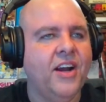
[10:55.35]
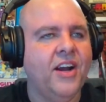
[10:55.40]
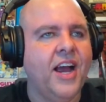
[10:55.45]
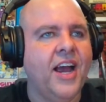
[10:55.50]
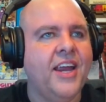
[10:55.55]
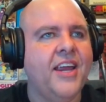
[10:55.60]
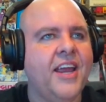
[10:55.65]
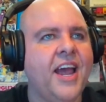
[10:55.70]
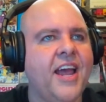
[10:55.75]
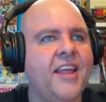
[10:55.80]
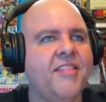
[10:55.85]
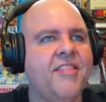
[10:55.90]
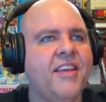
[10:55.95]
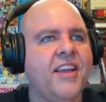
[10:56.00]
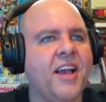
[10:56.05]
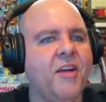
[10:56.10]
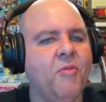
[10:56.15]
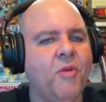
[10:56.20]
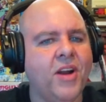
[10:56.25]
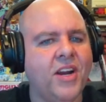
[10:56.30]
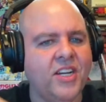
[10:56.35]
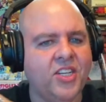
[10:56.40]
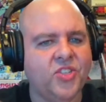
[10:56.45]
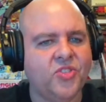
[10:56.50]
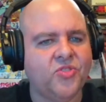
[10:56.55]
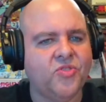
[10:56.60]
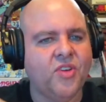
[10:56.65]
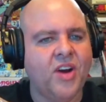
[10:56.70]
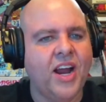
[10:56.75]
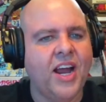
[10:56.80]
I think I want to
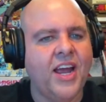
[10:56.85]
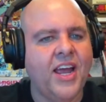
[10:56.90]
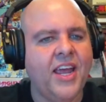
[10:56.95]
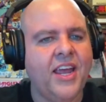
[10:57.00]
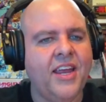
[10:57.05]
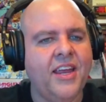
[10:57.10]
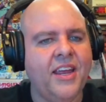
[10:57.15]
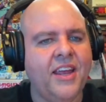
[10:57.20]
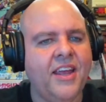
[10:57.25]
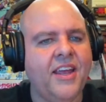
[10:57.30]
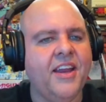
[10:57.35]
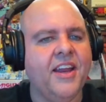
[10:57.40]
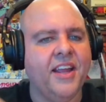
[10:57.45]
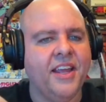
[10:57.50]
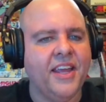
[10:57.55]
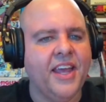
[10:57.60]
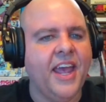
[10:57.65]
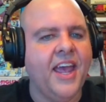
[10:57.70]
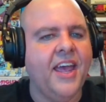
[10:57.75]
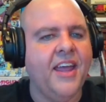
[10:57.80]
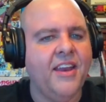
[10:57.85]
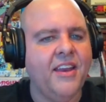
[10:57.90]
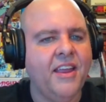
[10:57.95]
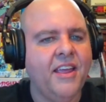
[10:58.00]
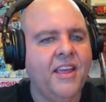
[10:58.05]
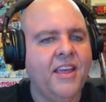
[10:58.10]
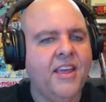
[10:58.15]
try it again.